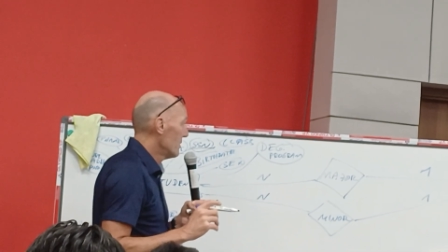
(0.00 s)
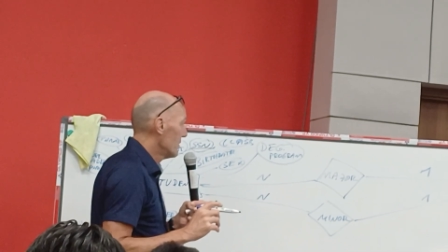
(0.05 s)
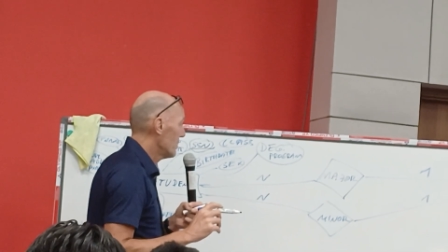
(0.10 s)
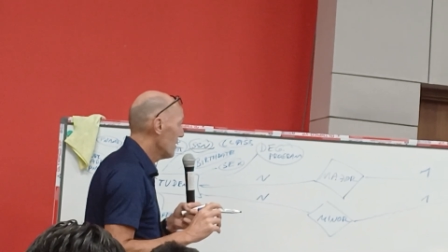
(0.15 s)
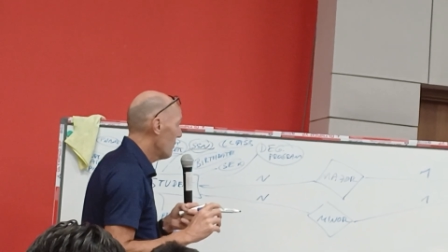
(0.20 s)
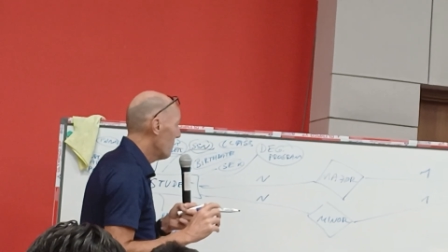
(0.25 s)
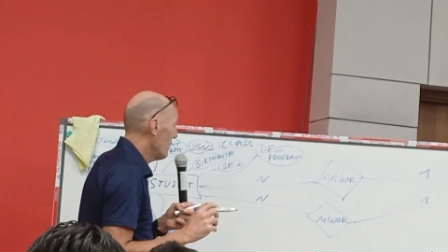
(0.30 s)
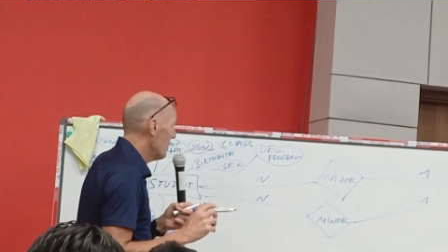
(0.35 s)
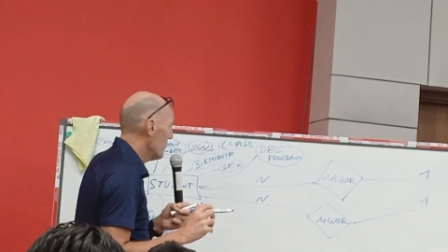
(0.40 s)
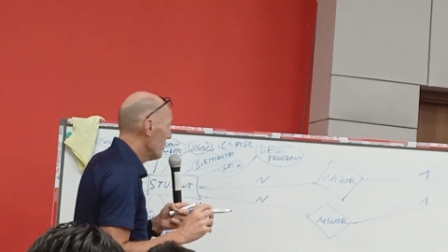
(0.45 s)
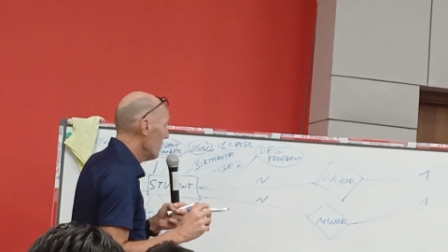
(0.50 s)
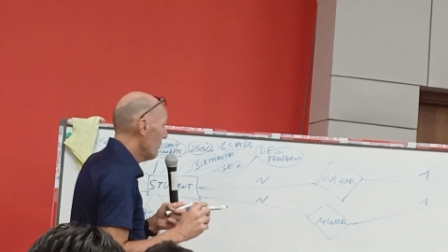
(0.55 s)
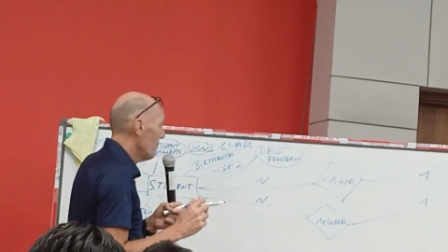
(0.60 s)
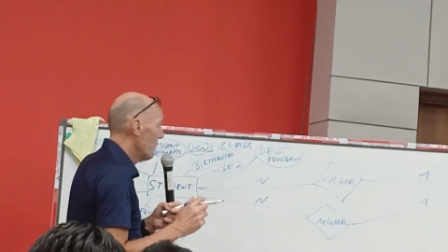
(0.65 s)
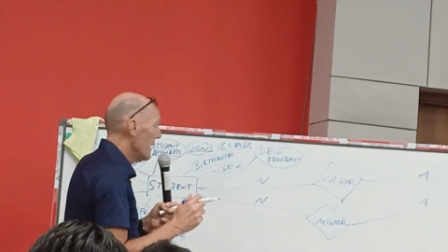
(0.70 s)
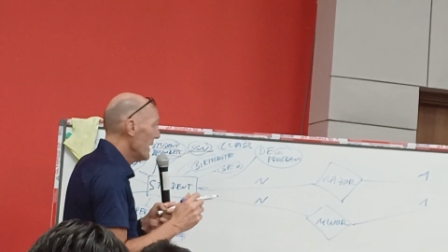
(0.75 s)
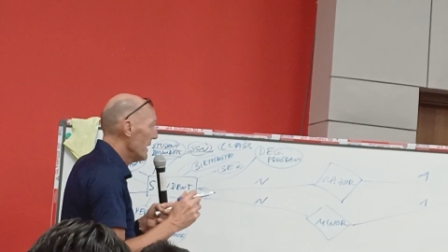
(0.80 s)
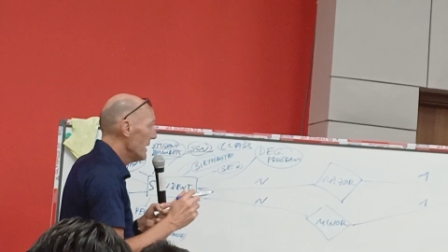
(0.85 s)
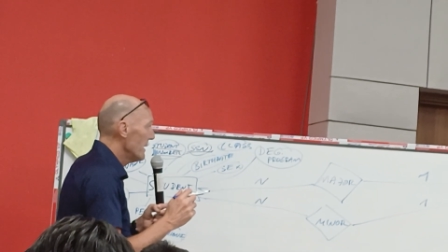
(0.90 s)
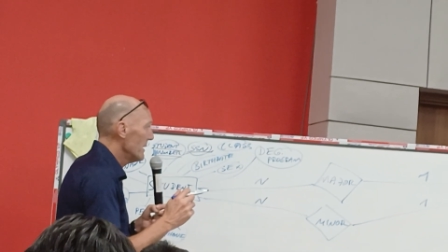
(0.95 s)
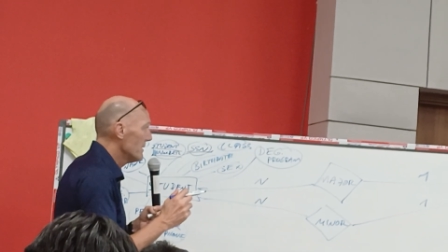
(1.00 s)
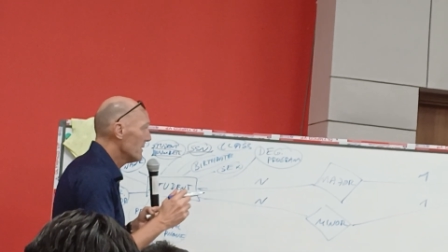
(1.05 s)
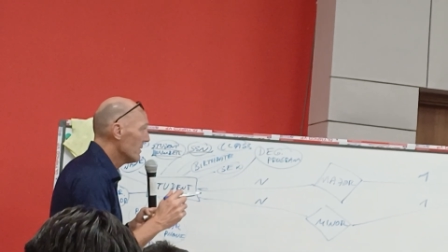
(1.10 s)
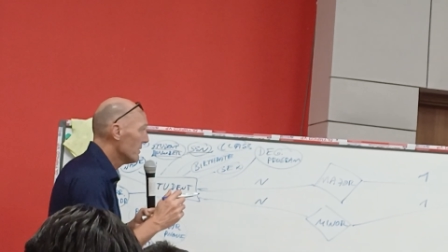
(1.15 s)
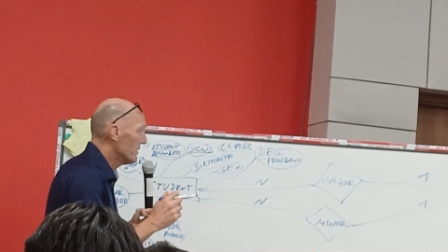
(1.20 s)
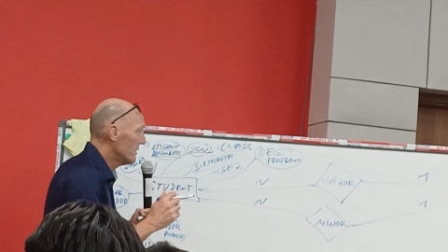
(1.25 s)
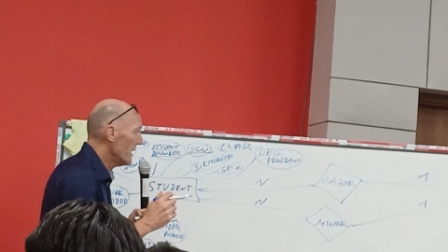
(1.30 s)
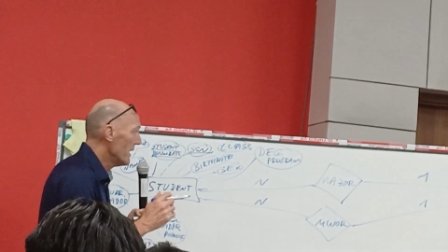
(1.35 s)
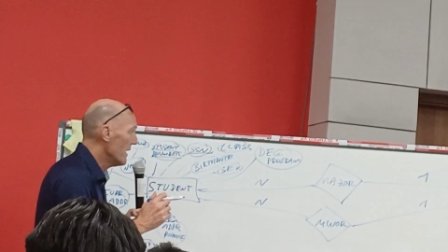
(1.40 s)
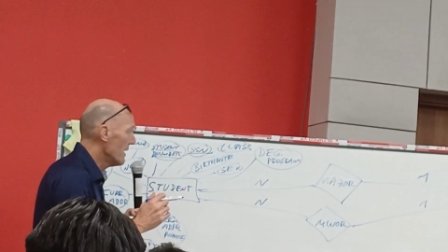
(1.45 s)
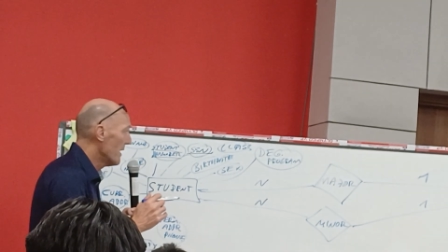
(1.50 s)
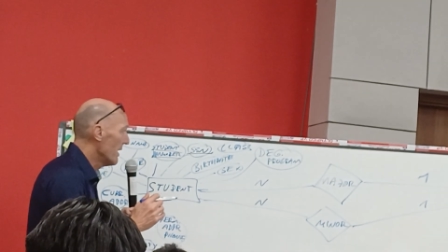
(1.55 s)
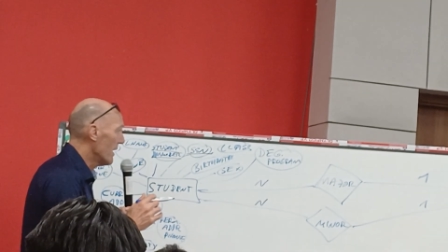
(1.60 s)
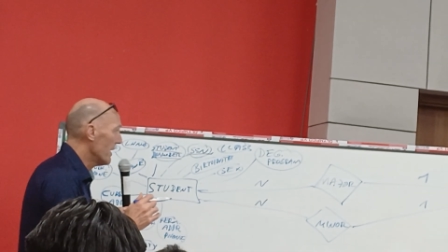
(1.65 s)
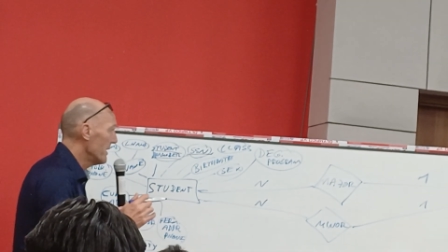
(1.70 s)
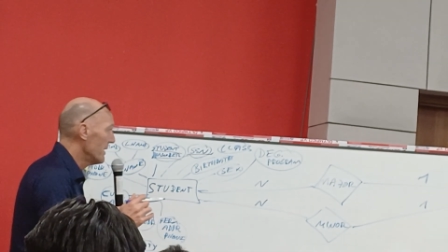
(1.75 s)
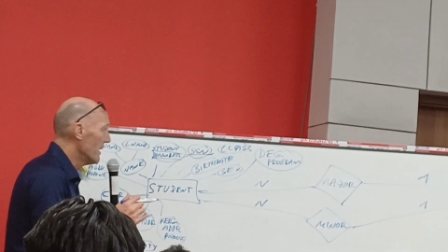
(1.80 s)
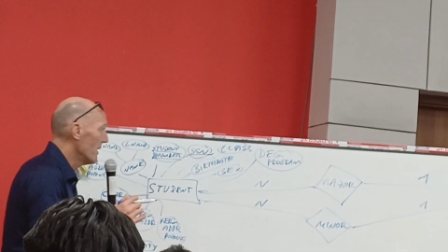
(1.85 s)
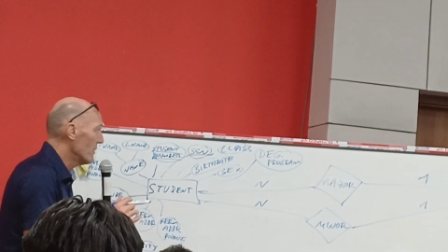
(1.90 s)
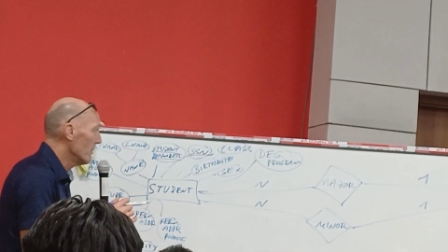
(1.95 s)
So where is the single
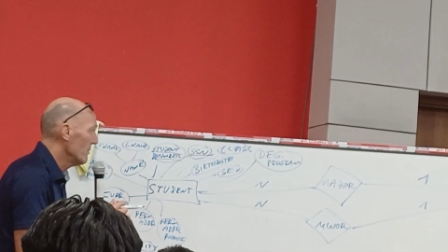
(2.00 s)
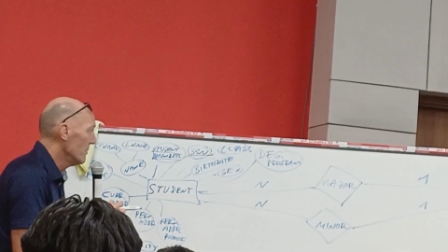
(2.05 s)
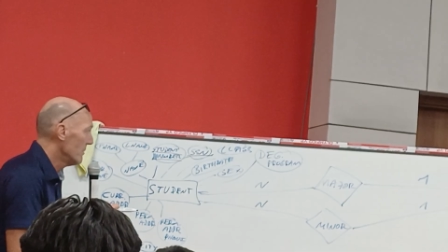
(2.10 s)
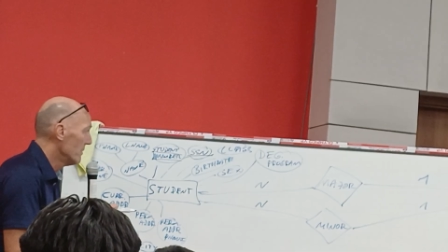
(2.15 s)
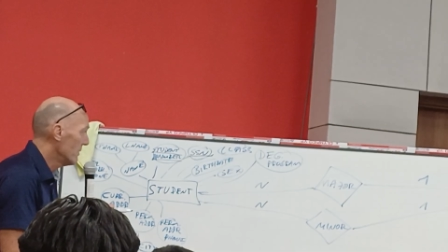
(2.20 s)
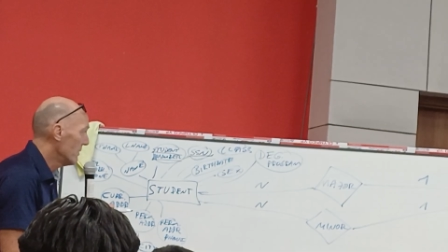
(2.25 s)
line now?